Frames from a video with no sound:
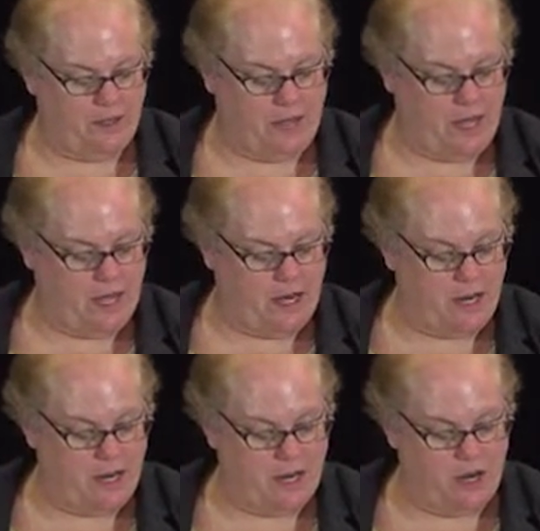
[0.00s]

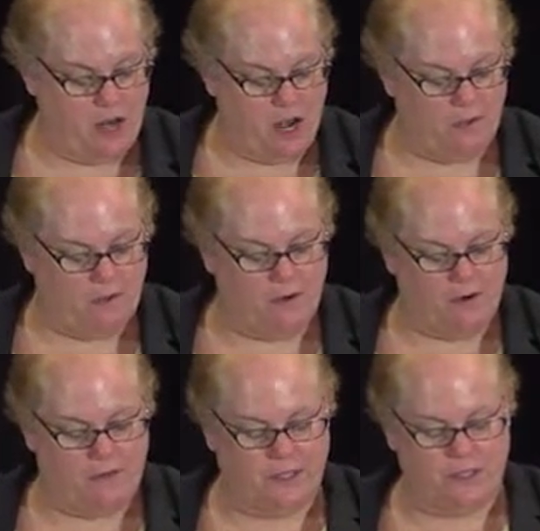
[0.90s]
then number
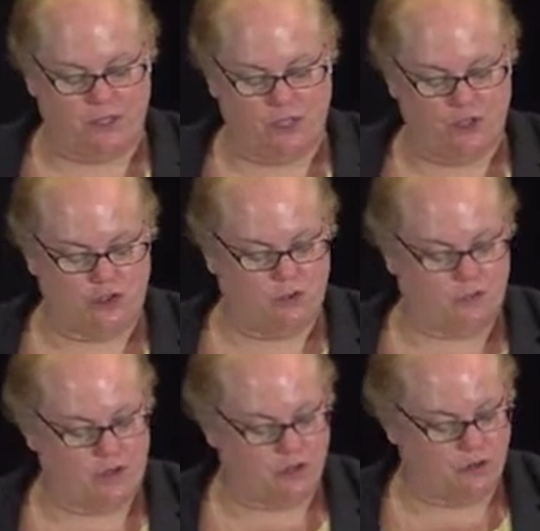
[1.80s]
of these stage 2
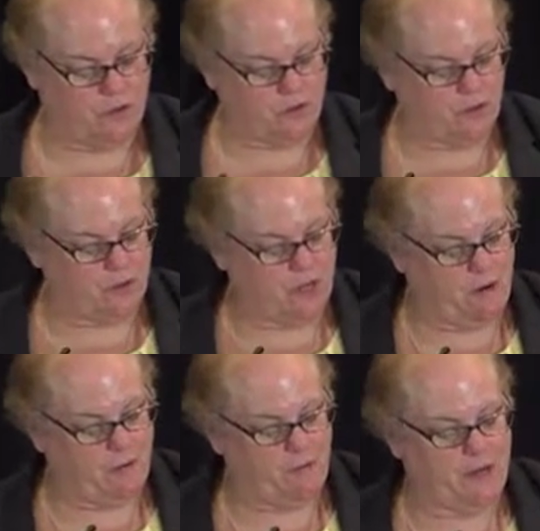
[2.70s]
pressure ulcers
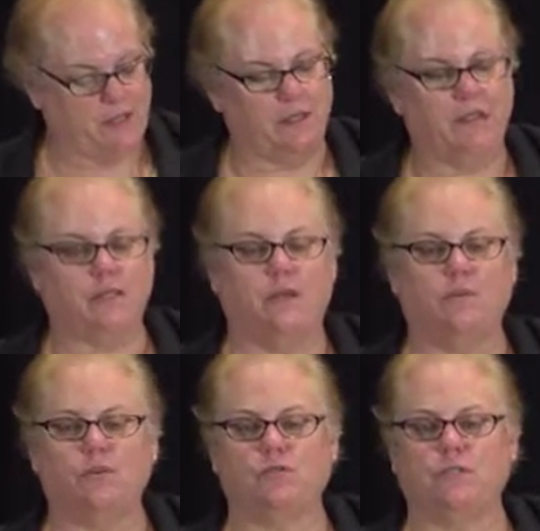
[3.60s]
that were present on the
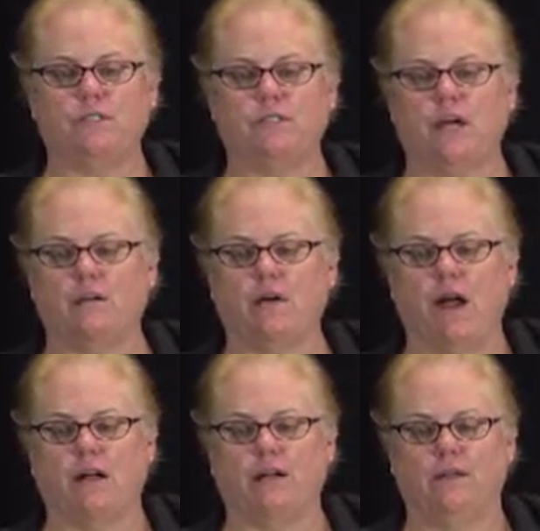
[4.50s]
most recent sock
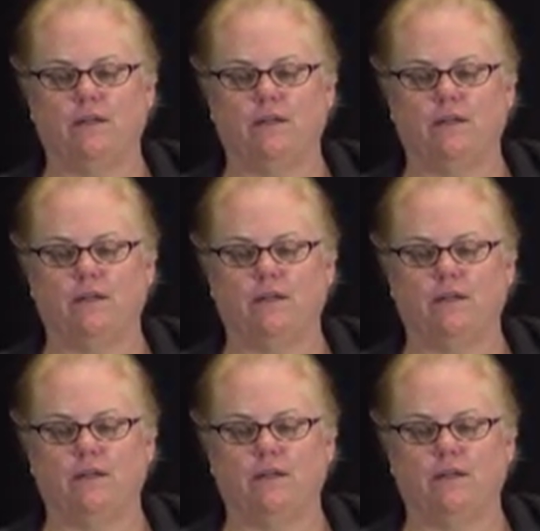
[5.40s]
rock.